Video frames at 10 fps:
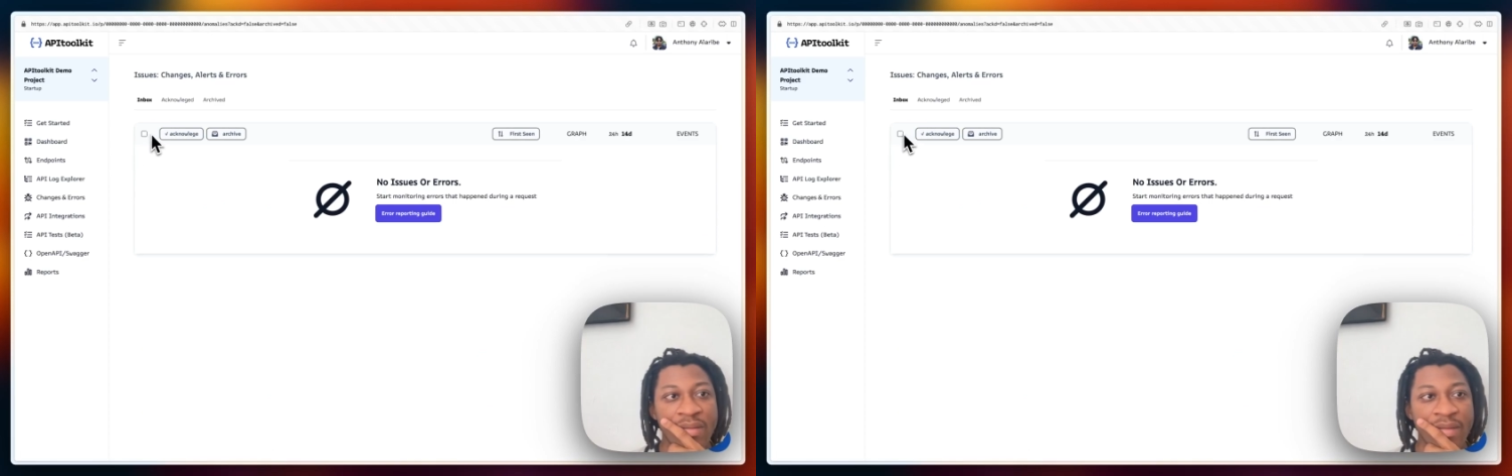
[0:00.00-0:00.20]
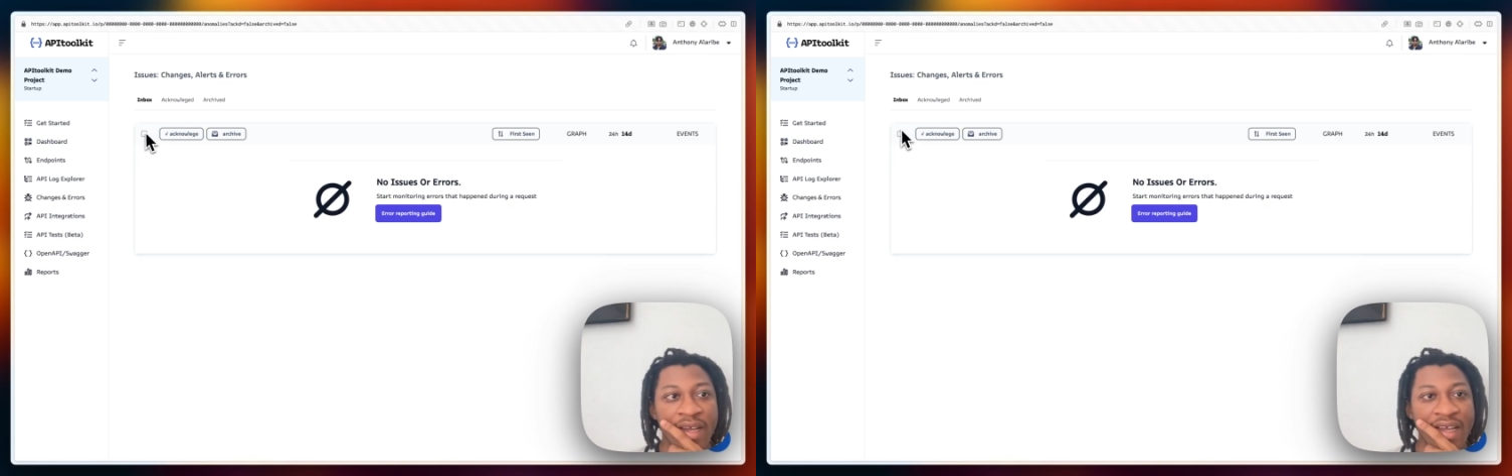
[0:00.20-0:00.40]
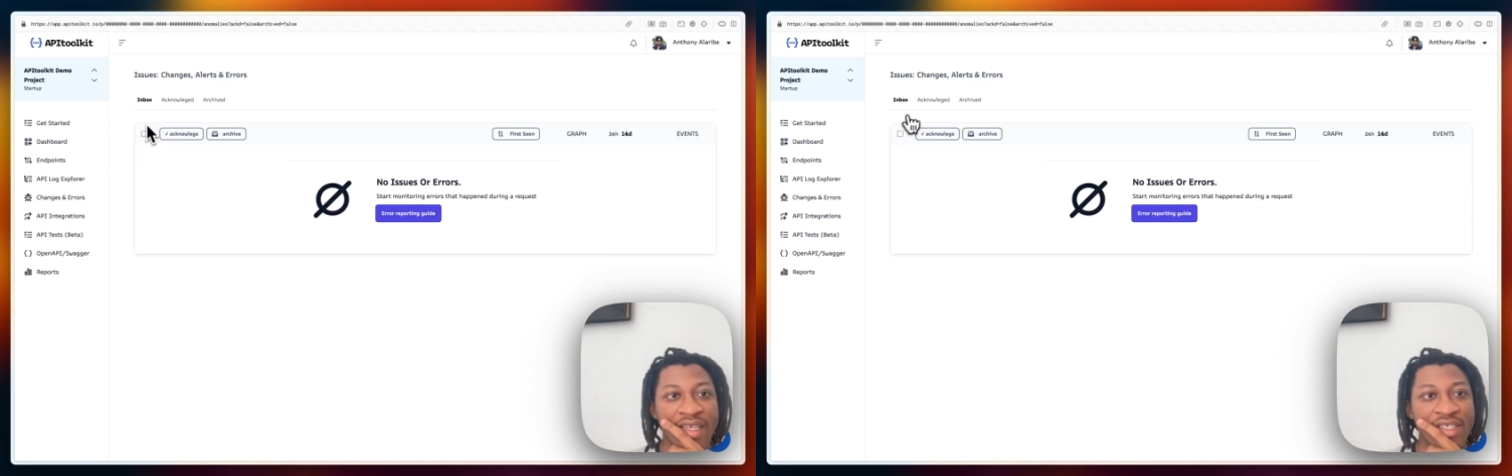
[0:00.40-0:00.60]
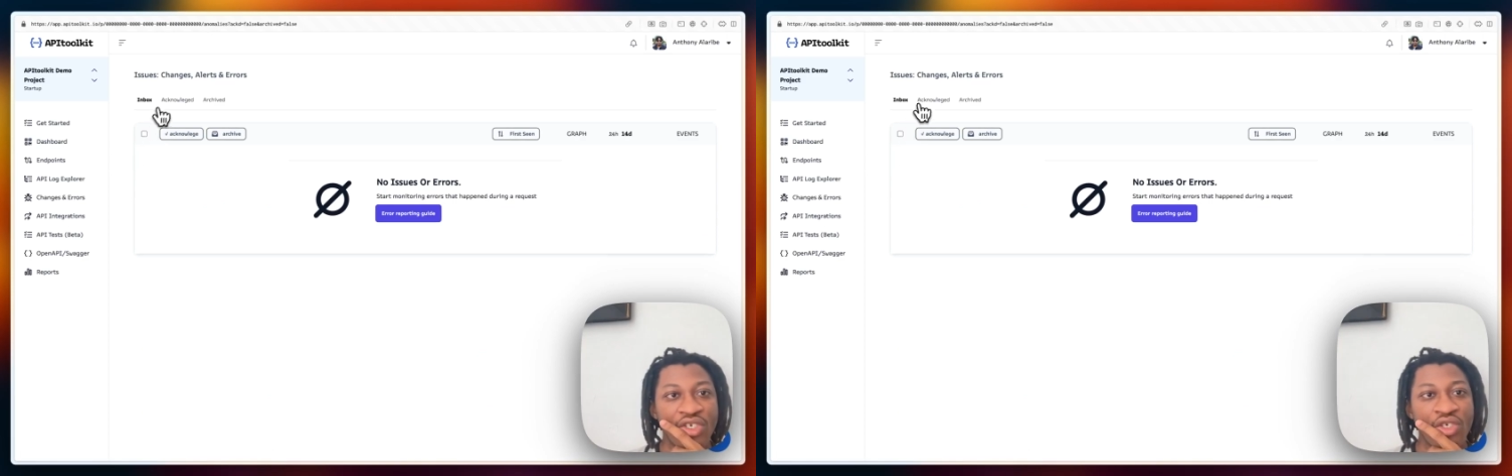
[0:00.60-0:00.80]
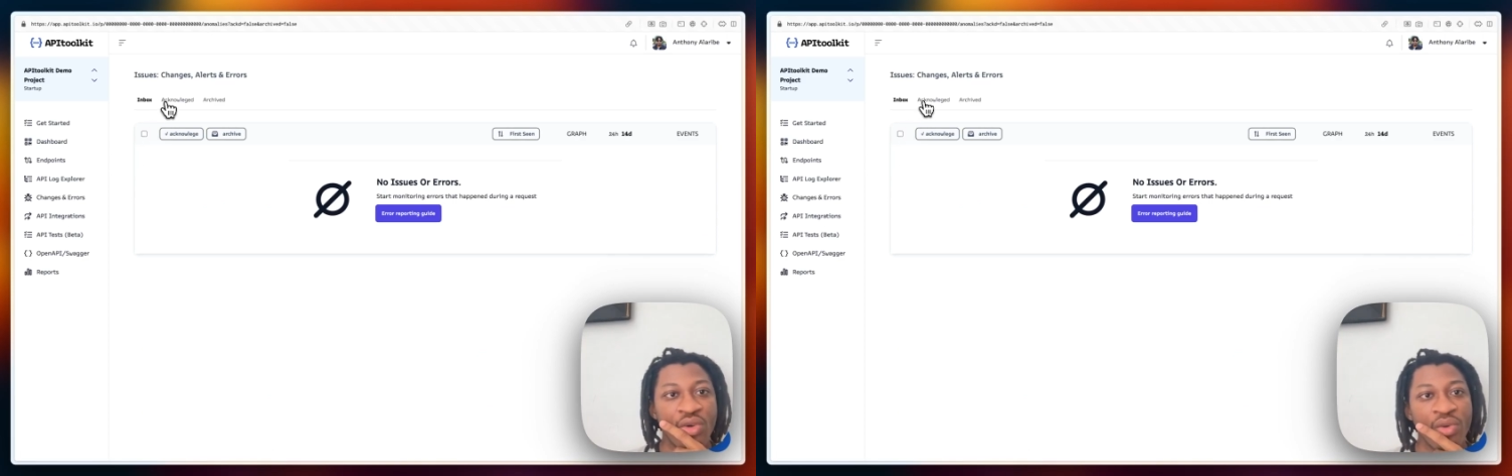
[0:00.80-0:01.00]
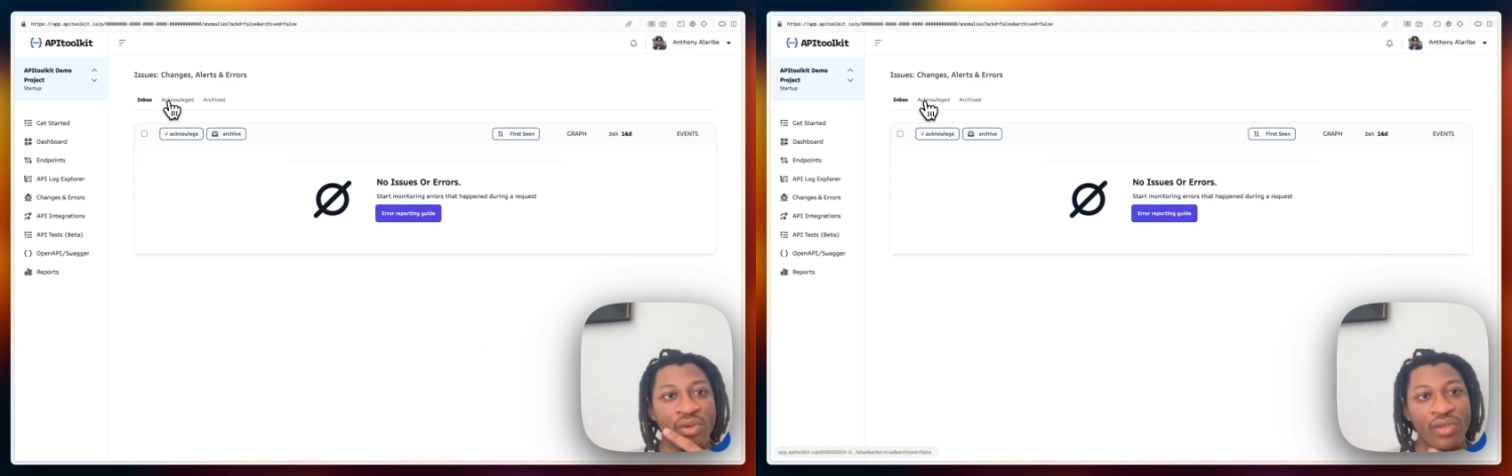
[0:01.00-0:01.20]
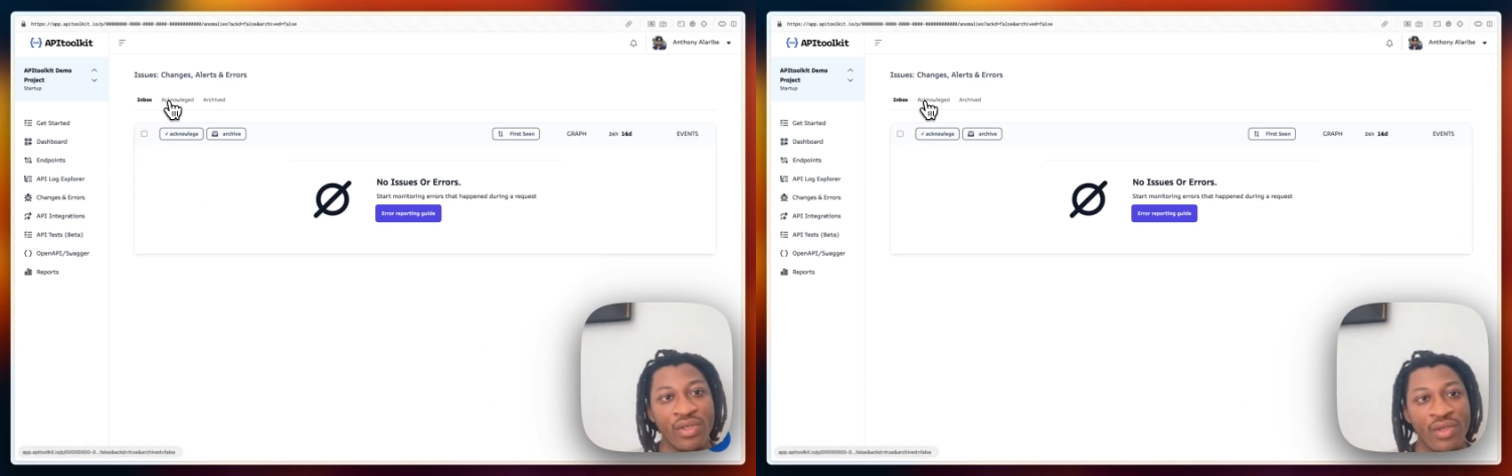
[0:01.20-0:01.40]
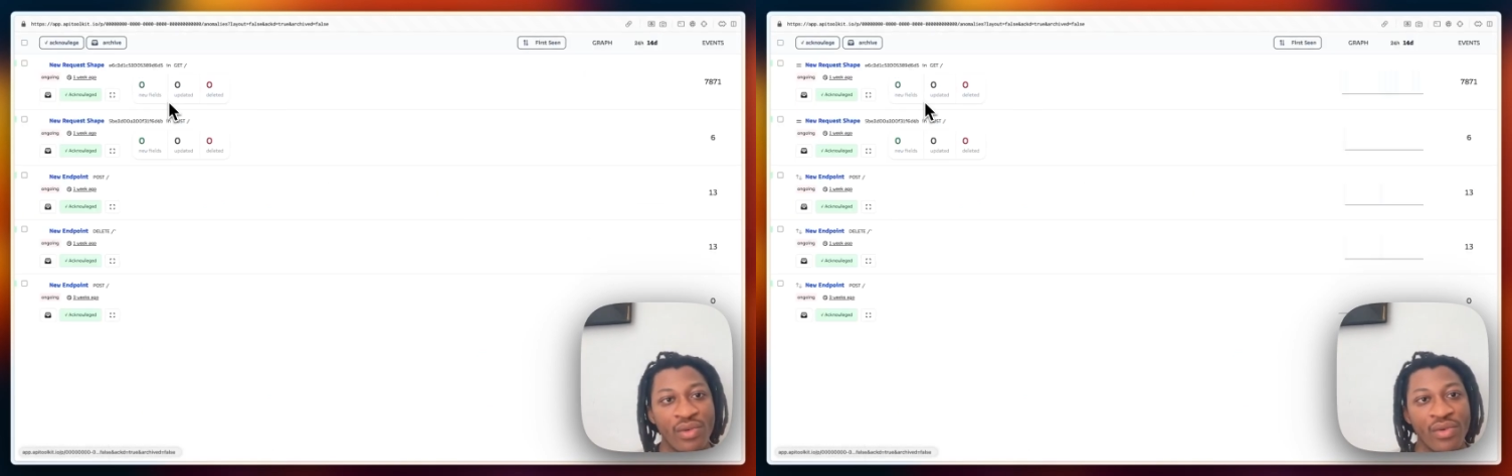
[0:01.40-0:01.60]
I can't show
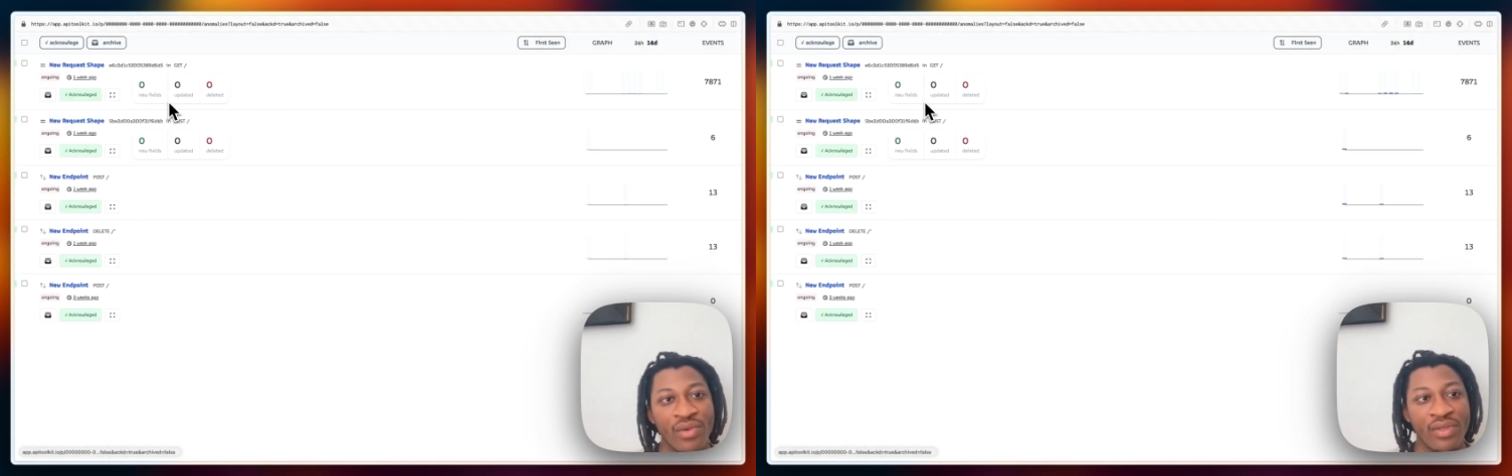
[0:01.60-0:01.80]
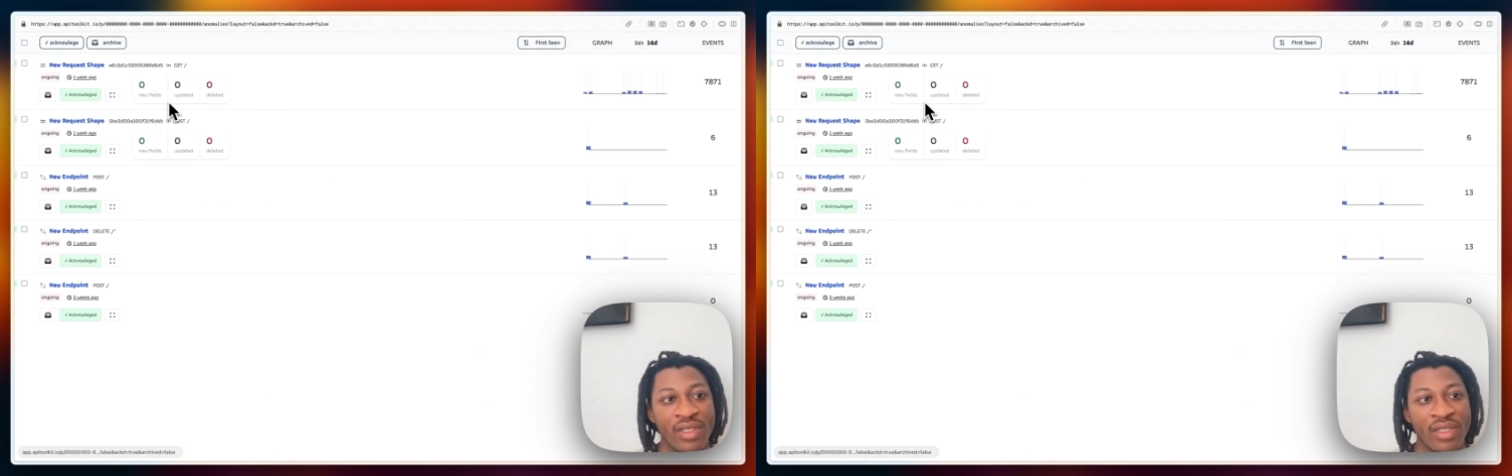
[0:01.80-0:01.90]
you